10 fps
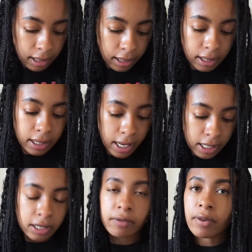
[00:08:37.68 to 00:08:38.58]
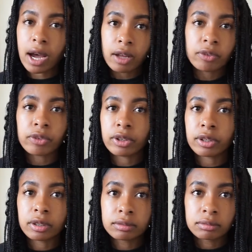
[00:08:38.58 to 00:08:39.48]
and
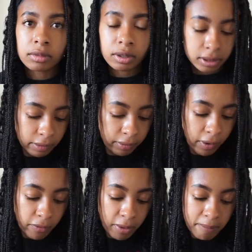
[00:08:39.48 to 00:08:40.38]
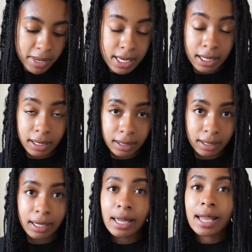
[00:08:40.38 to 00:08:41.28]
$75,000 for
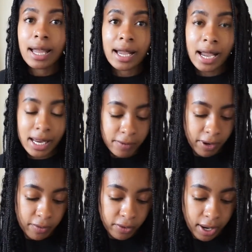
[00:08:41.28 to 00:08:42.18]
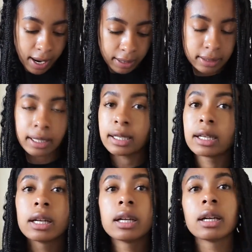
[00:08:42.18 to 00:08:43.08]
median, and $85,000 for a high side,
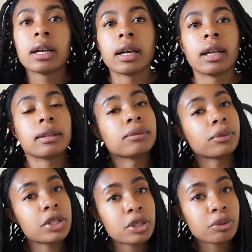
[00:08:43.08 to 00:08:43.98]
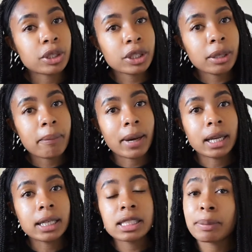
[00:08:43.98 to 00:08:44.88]
which is really good
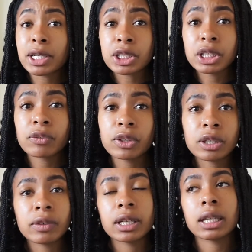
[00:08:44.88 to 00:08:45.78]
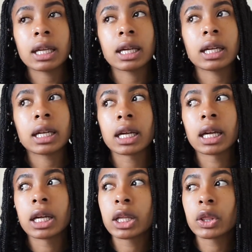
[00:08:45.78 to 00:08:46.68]
money, especially if you're living in like
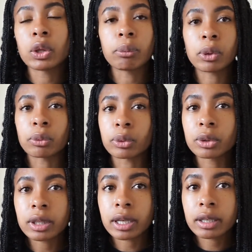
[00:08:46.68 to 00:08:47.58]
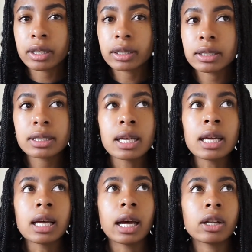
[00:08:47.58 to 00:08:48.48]
the more rural areas.
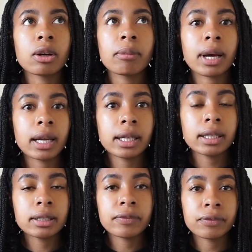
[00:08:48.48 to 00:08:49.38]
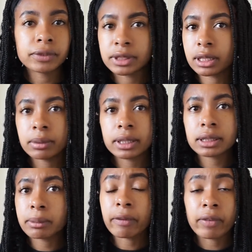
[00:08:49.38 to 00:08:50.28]
I know my siblings
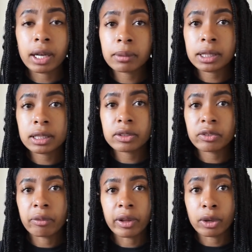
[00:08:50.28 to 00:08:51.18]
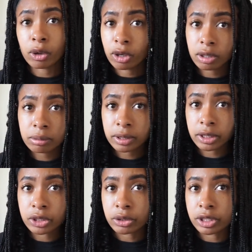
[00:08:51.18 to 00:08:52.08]
and my family live in
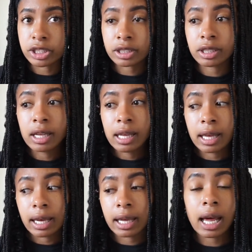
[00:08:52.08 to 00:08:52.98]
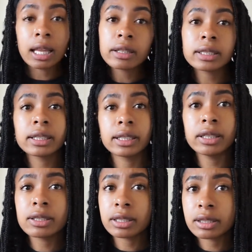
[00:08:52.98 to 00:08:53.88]
Albany, Georgia, and I looked at
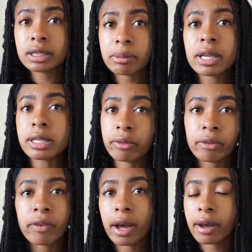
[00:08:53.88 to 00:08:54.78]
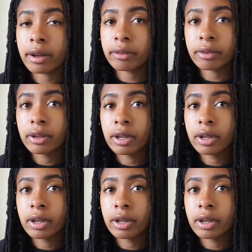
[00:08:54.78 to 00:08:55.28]
theirs, and theirs is about $75,000